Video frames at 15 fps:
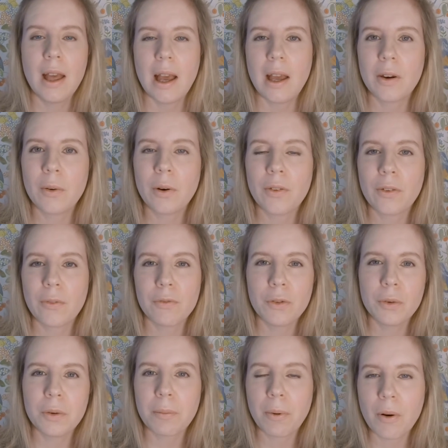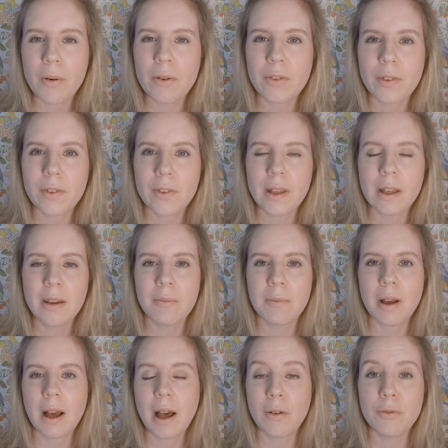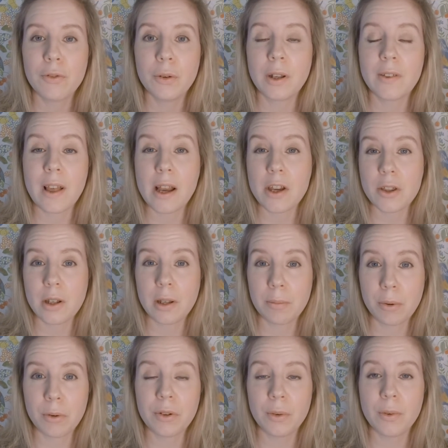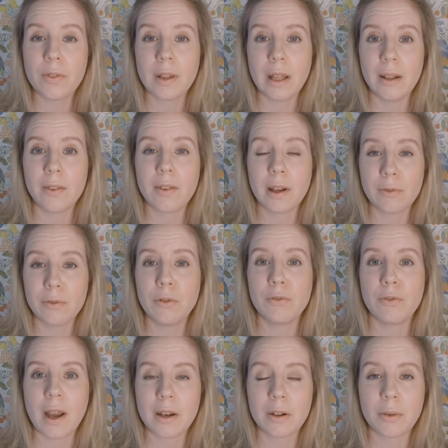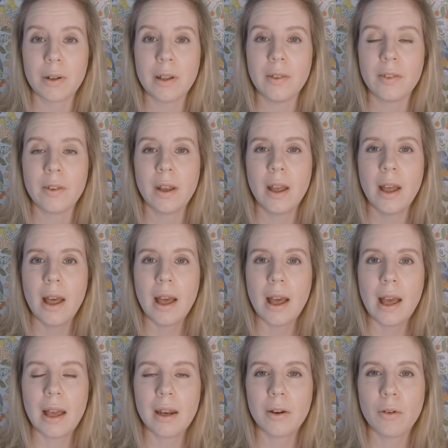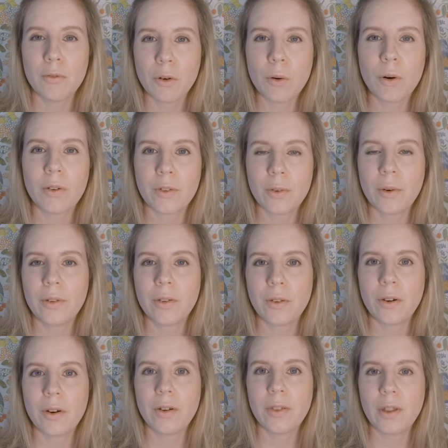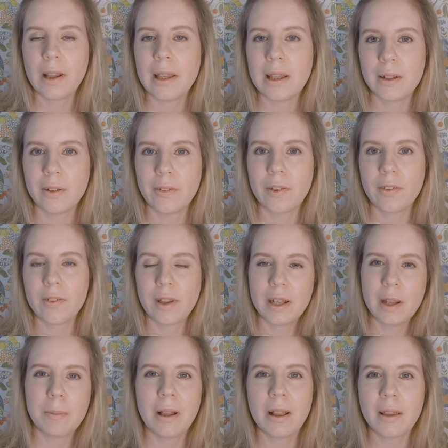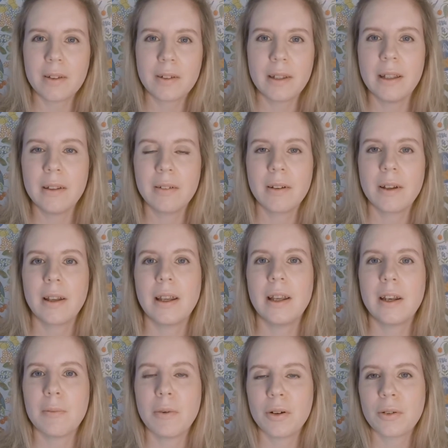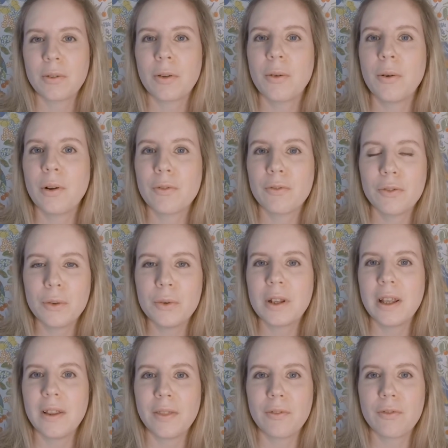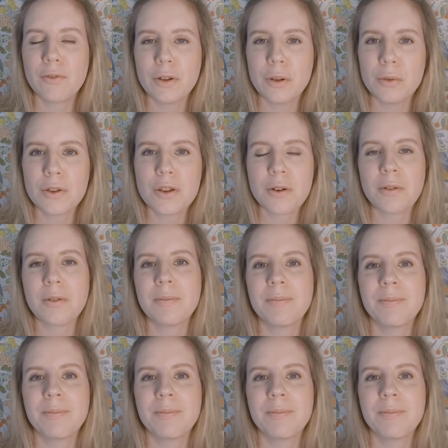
And also food processing, how food is actually produced inside food factories. And of course, also the link to sustainability in a module called Food in the Future.